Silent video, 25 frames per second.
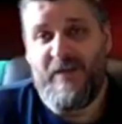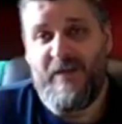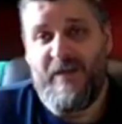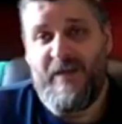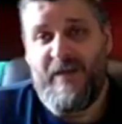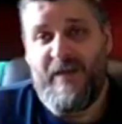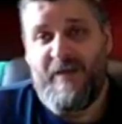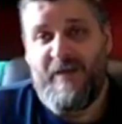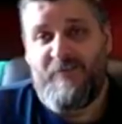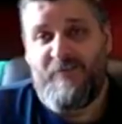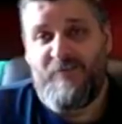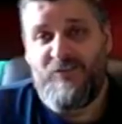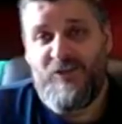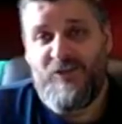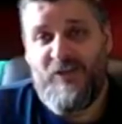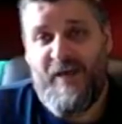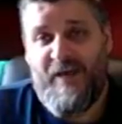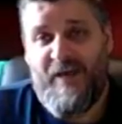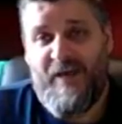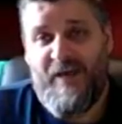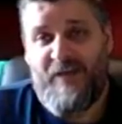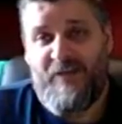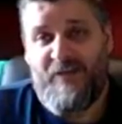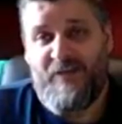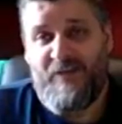have
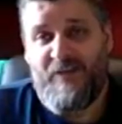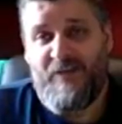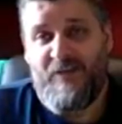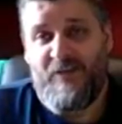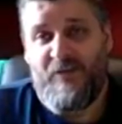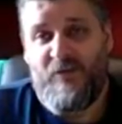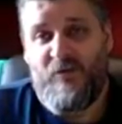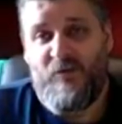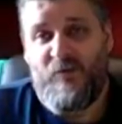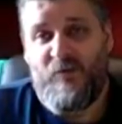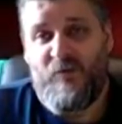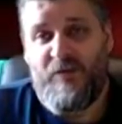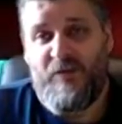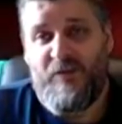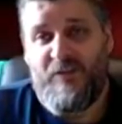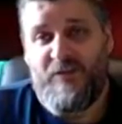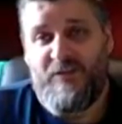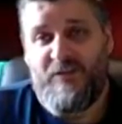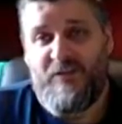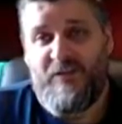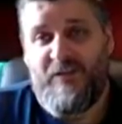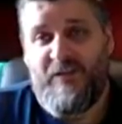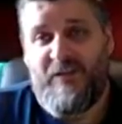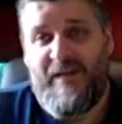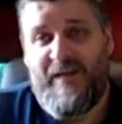chatted within the
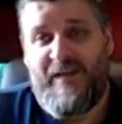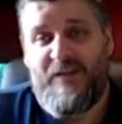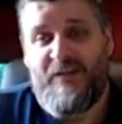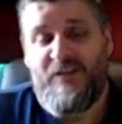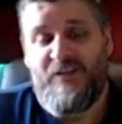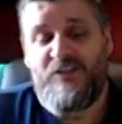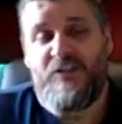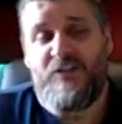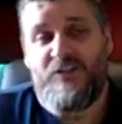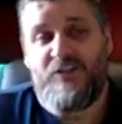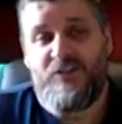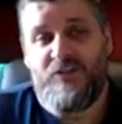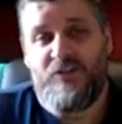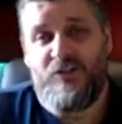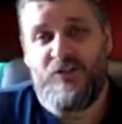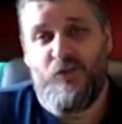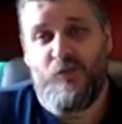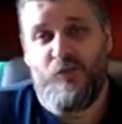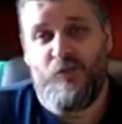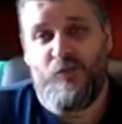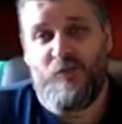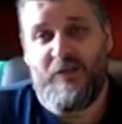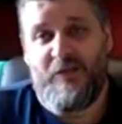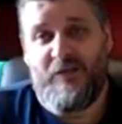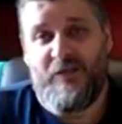last 2
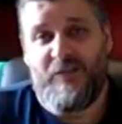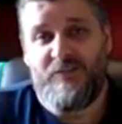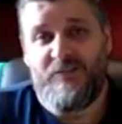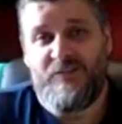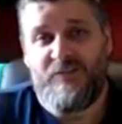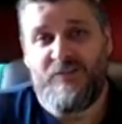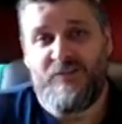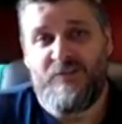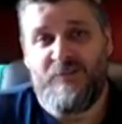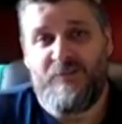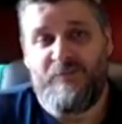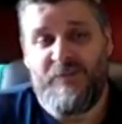minutes.